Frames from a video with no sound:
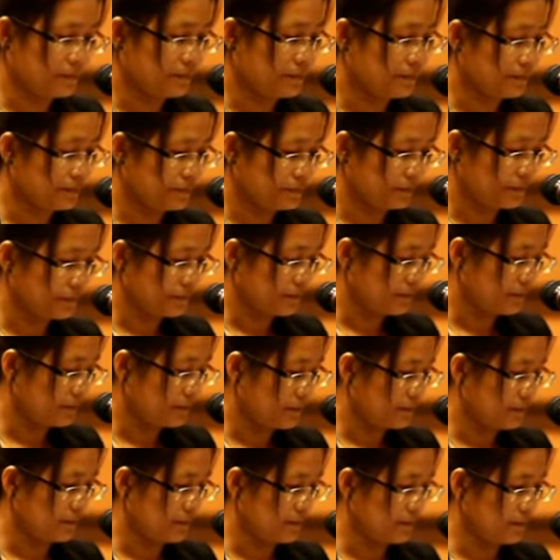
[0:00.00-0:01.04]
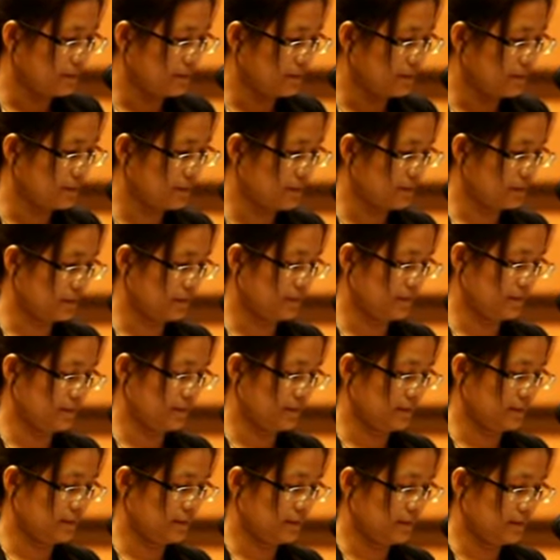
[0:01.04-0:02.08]
coming from the ministry
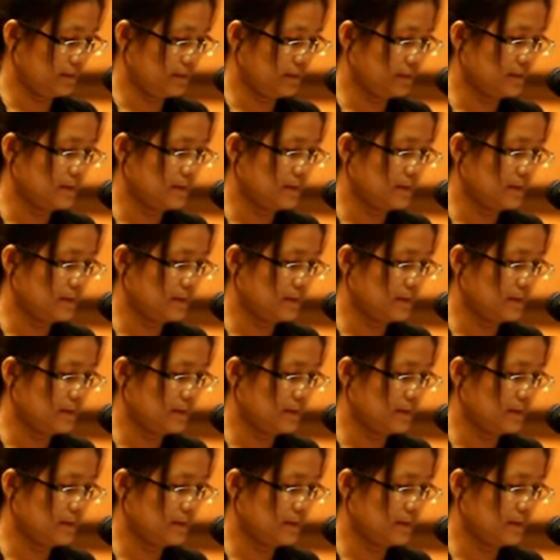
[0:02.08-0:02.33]
cannot,